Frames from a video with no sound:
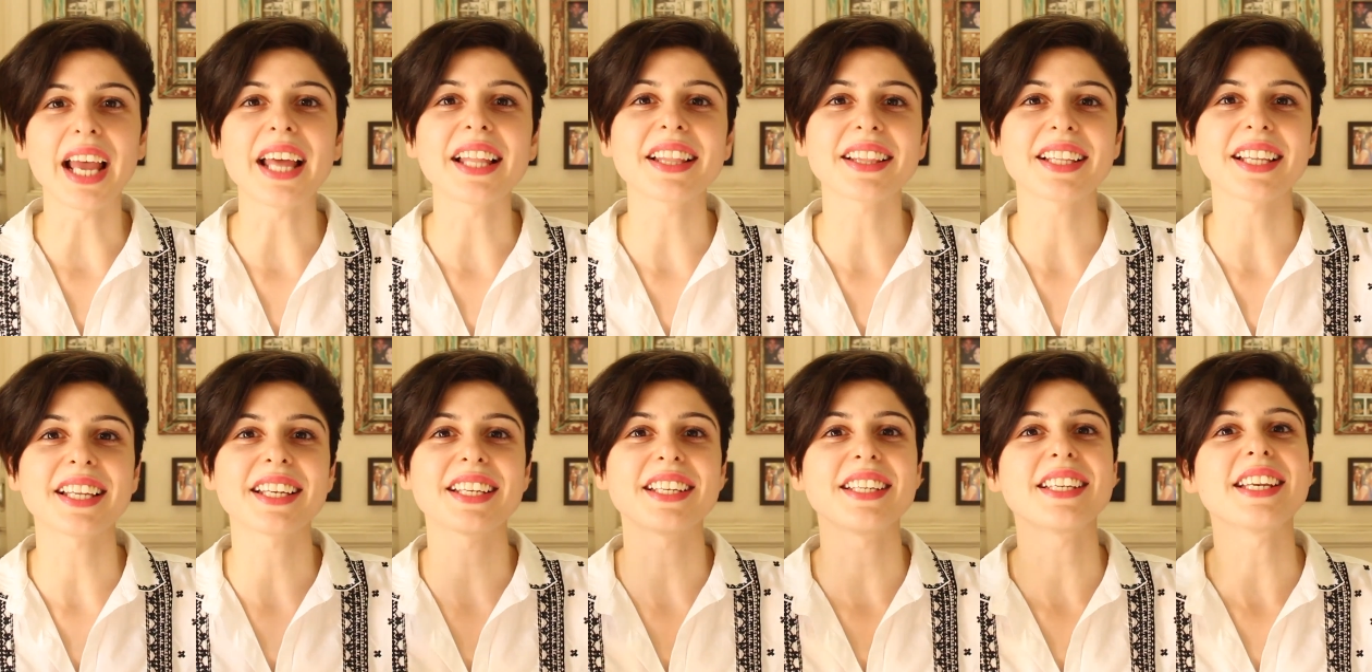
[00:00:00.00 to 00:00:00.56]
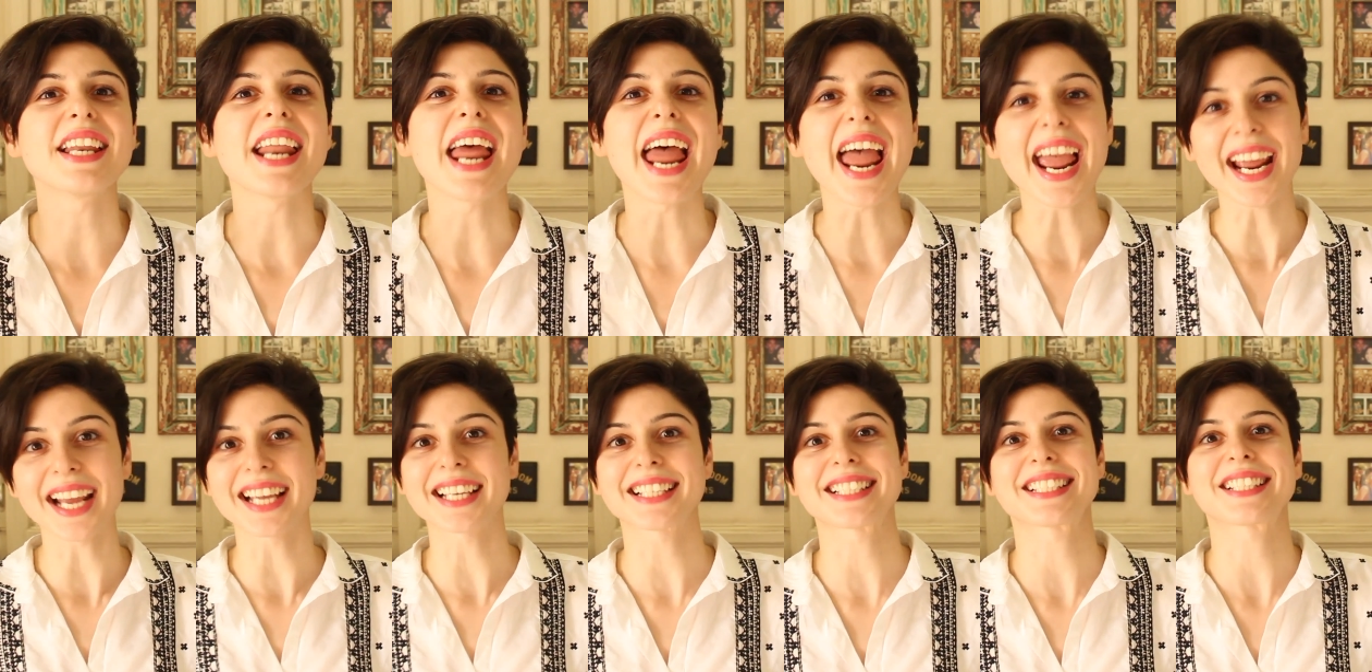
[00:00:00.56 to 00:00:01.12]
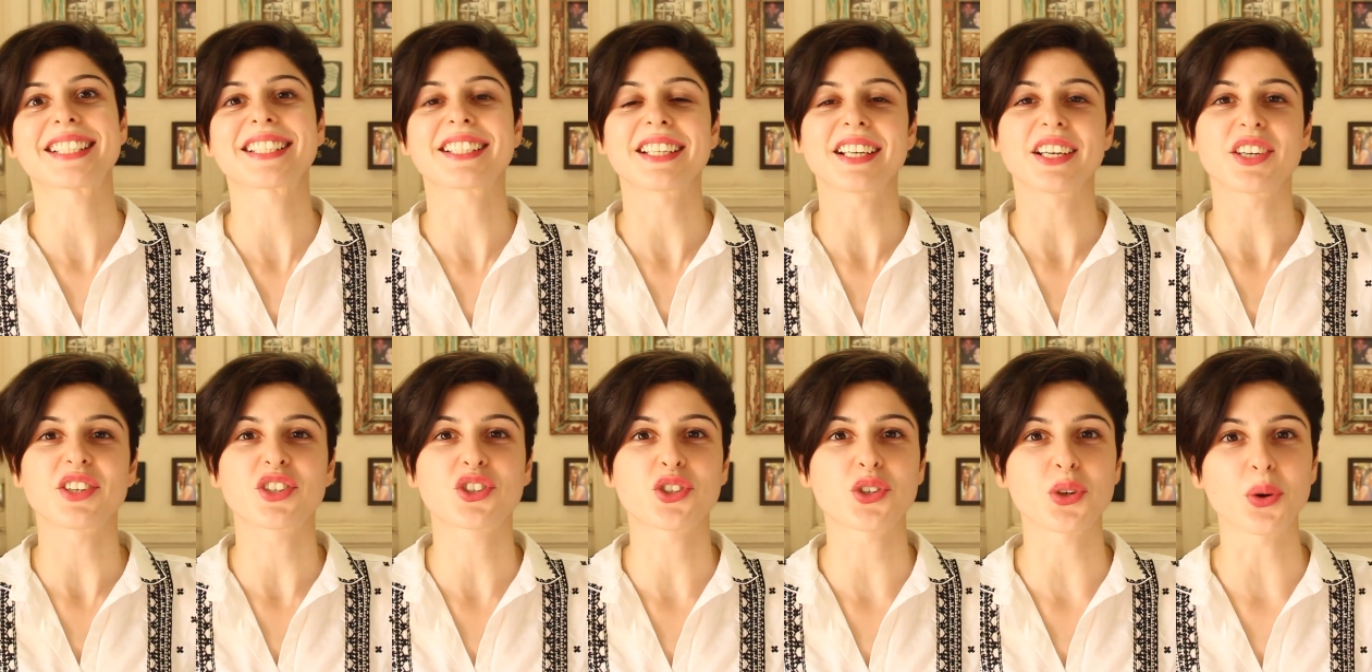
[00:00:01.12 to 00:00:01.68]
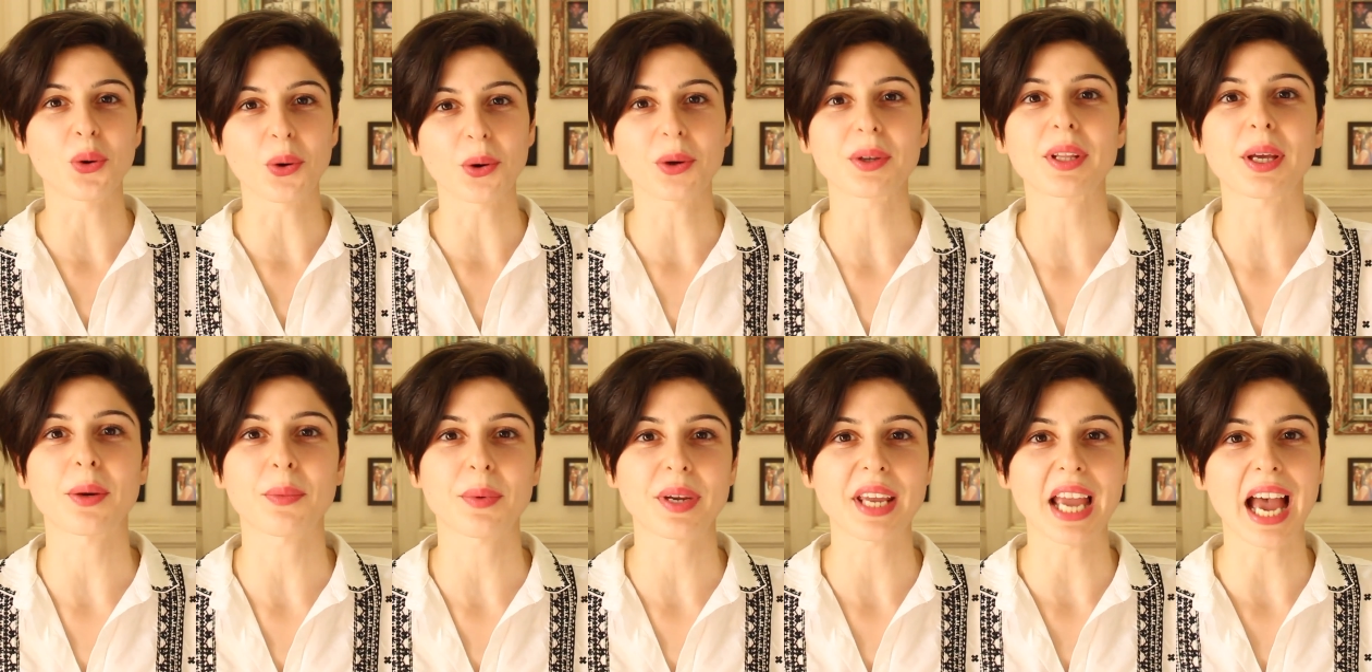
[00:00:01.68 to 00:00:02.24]
Then the next show
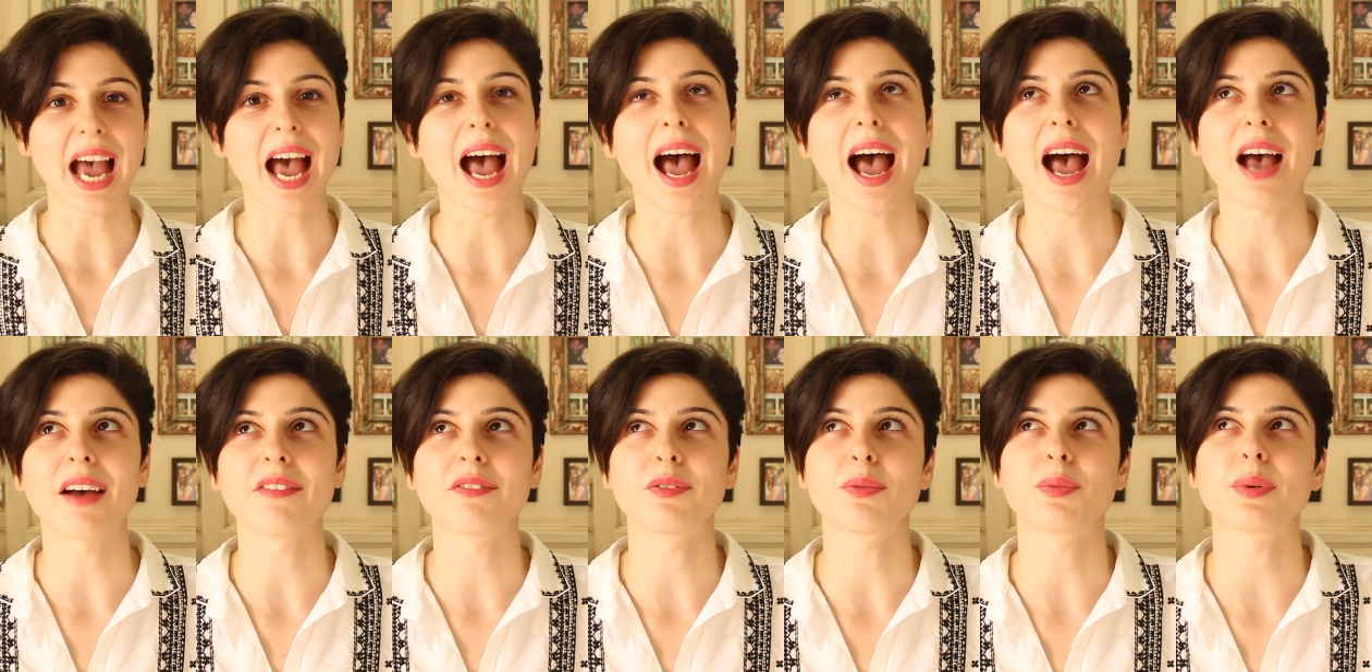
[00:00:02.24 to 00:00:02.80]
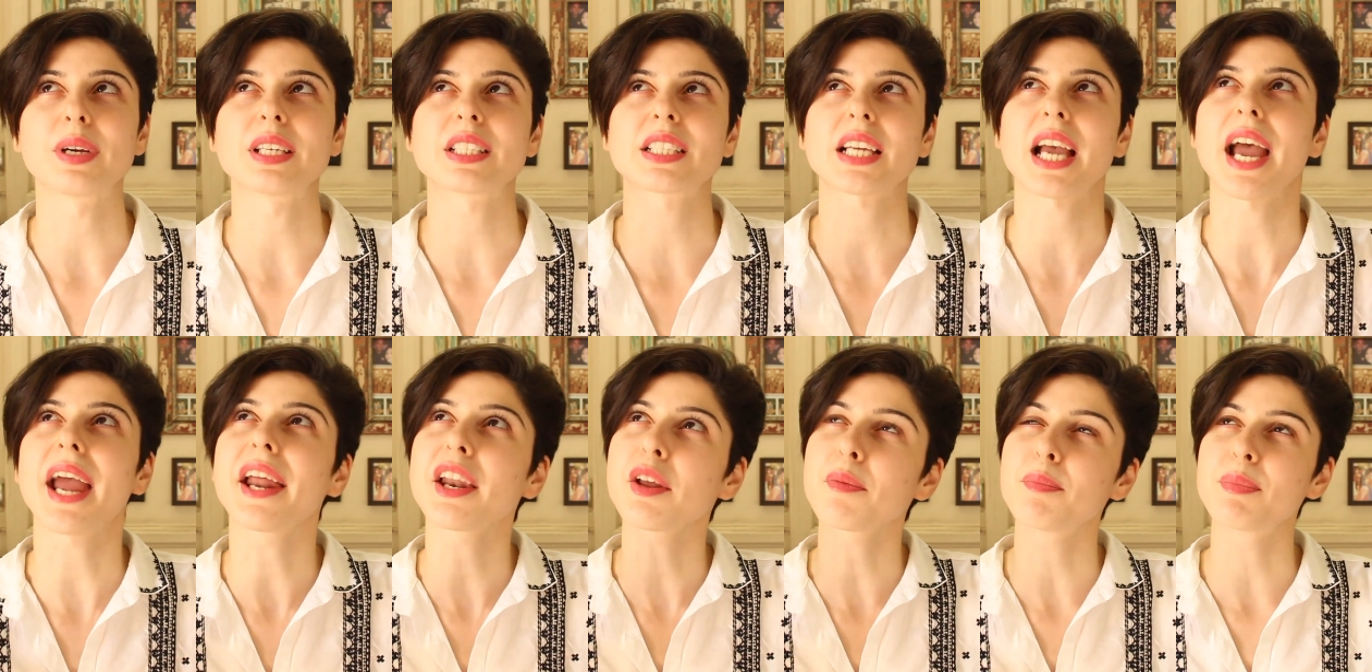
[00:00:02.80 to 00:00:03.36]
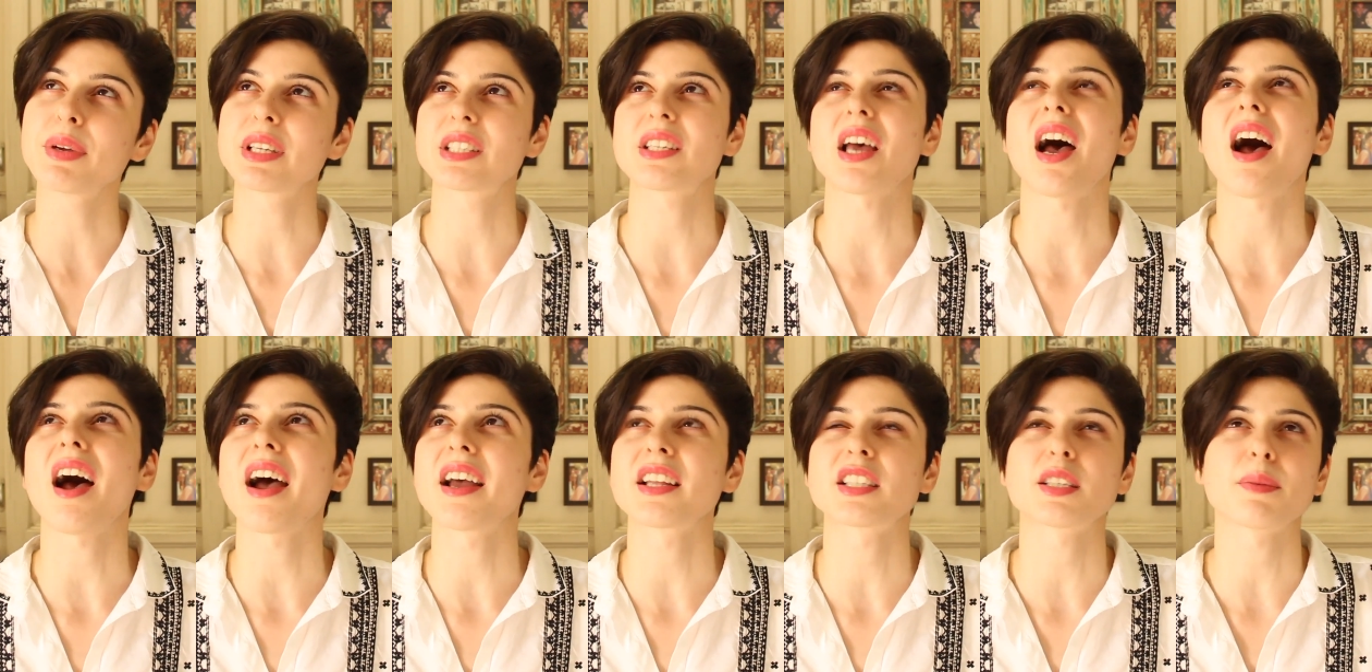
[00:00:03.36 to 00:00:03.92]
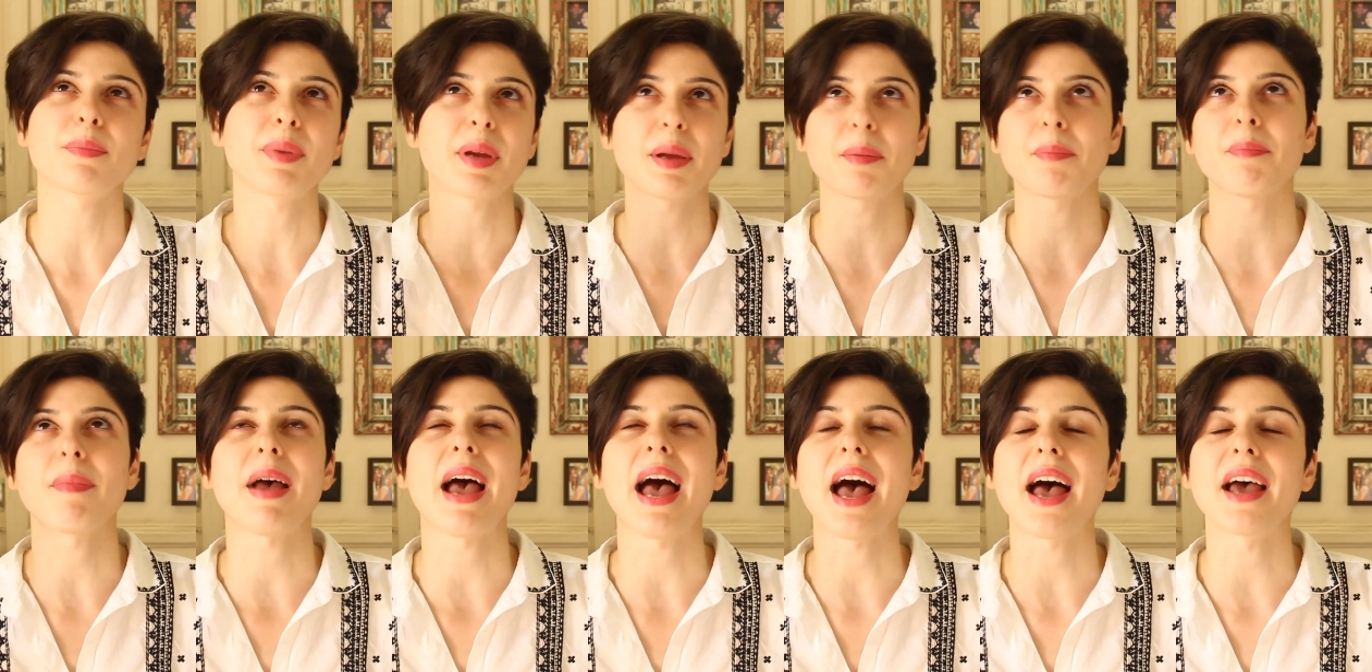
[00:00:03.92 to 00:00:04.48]
that we have is kind of bizarre. It's a bit
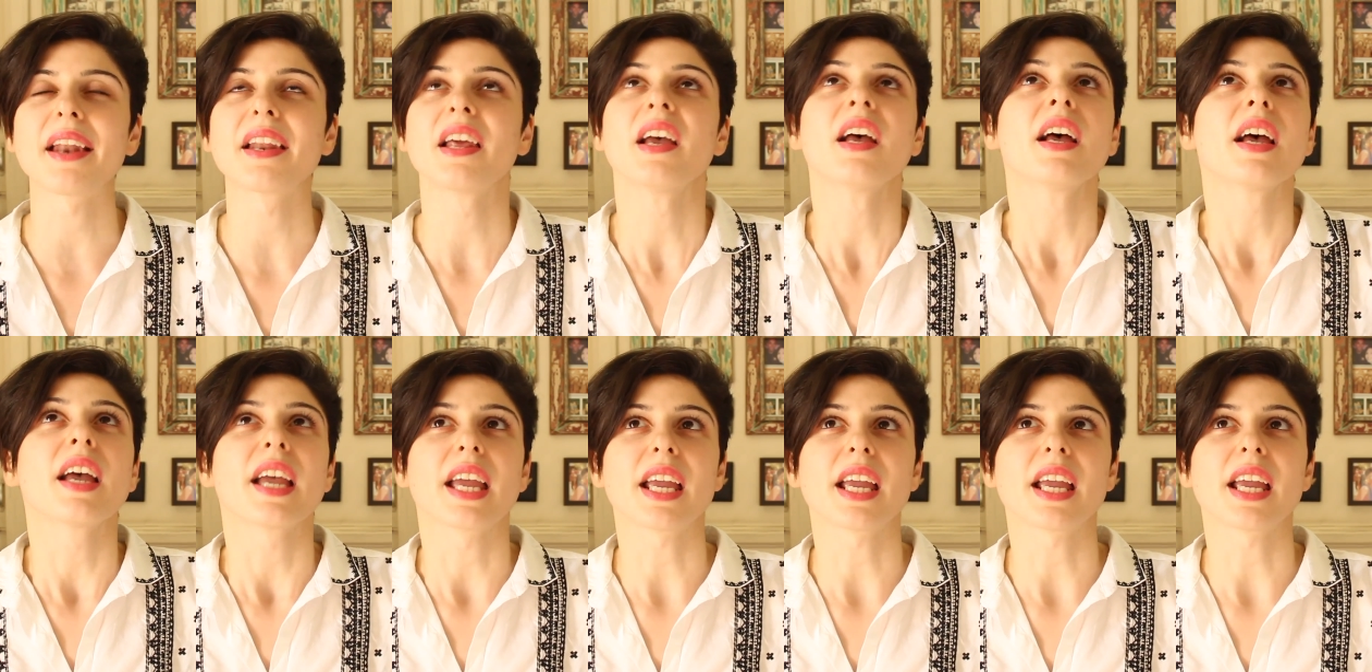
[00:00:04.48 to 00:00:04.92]
mad.